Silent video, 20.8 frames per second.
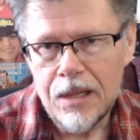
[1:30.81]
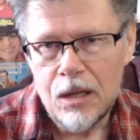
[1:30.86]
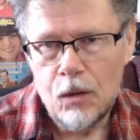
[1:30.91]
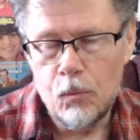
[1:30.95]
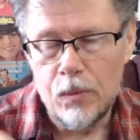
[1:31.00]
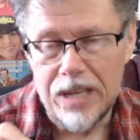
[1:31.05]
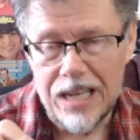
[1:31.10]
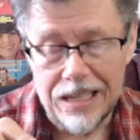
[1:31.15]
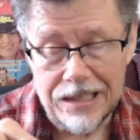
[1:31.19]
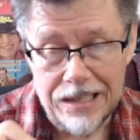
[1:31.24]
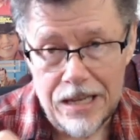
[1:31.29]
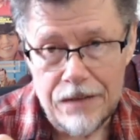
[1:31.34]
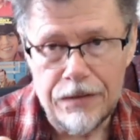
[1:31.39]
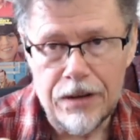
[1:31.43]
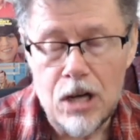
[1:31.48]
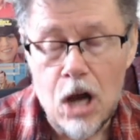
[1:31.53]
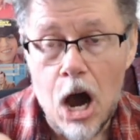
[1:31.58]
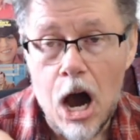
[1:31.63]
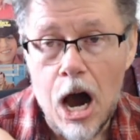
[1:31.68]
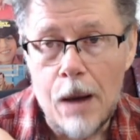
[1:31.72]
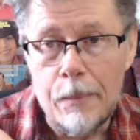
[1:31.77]
when you leave a
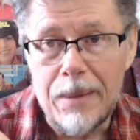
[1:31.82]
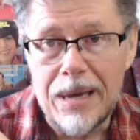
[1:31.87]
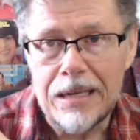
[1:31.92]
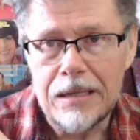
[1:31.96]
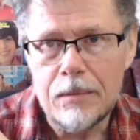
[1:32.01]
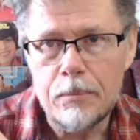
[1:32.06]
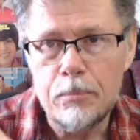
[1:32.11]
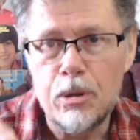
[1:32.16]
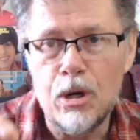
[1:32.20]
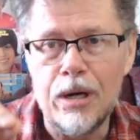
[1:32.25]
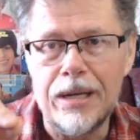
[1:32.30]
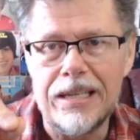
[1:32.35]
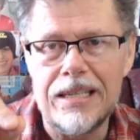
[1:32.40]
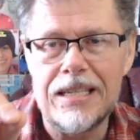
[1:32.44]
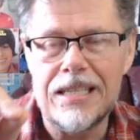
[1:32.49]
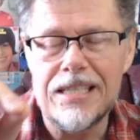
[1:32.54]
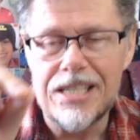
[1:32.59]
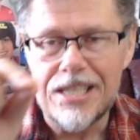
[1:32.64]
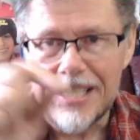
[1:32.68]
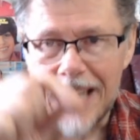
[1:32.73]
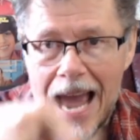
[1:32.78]
comment, put
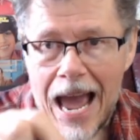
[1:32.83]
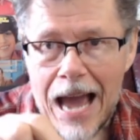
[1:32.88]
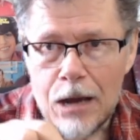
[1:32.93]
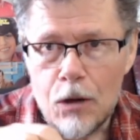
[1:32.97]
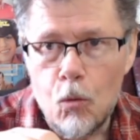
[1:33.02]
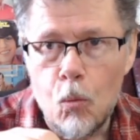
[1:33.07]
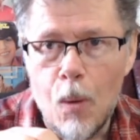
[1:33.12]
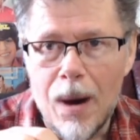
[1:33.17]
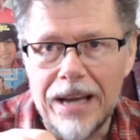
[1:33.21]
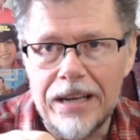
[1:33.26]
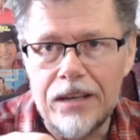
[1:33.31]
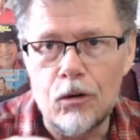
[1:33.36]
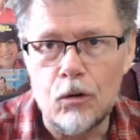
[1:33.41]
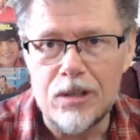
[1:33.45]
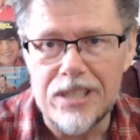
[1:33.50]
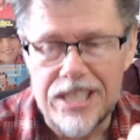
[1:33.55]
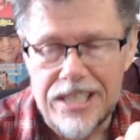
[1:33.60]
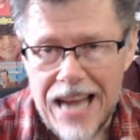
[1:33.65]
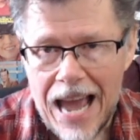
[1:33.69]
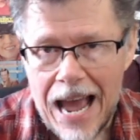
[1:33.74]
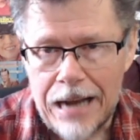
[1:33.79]
stack one or
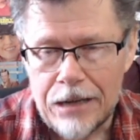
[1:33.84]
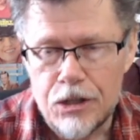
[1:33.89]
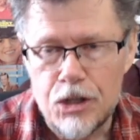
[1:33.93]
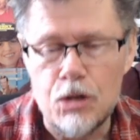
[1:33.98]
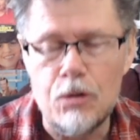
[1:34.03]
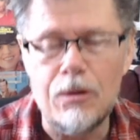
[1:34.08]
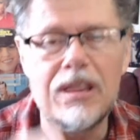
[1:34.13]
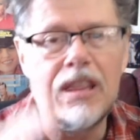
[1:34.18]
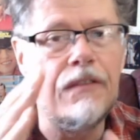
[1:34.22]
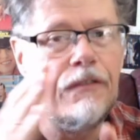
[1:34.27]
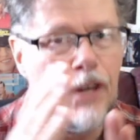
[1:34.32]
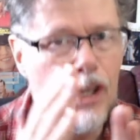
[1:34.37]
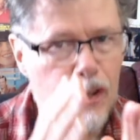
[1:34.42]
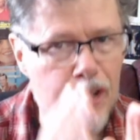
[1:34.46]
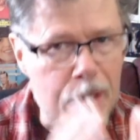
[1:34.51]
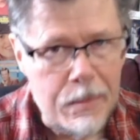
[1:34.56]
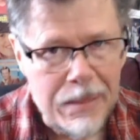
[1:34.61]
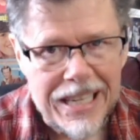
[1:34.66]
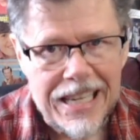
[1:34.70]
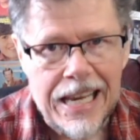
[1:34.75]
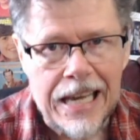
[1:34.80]
stack two at the very
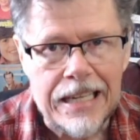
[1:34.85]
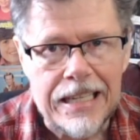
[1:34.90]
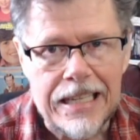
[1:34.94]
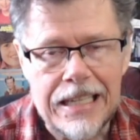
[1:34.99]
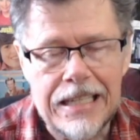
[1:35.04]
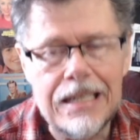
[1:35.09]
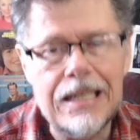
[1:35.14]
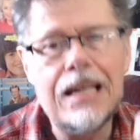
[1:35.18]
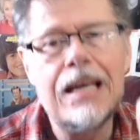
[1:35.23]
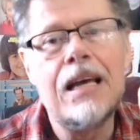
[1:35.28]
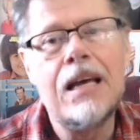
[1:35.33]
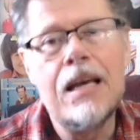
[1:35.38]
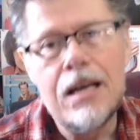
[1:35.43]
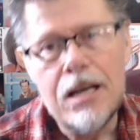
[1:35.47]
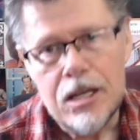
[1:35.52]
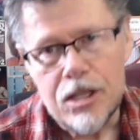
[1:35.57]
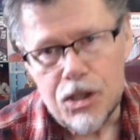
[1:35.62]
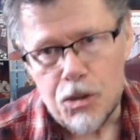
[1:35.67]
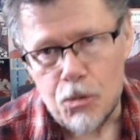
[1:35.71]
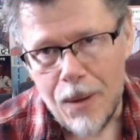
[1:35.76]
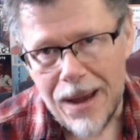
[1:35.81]
beginning
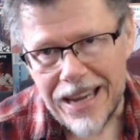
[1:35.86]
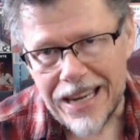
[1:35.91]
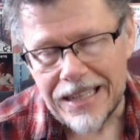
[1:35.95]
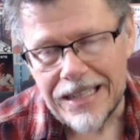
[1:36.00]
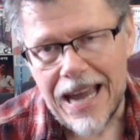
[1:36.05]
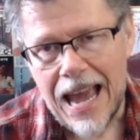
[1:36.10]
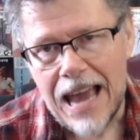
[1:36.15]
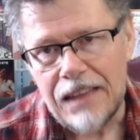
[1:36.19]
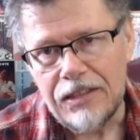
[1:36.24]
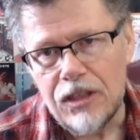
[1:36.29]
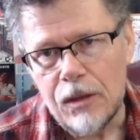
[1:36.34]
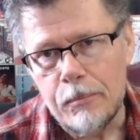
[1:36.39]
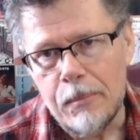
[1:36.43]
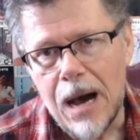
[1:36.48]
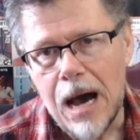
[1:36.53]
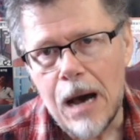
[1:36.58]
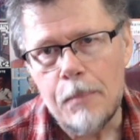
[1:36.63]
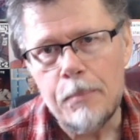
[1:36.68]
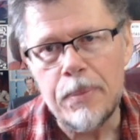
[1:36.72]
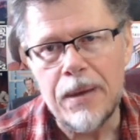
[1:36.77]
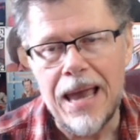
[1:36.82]
so I can add them up.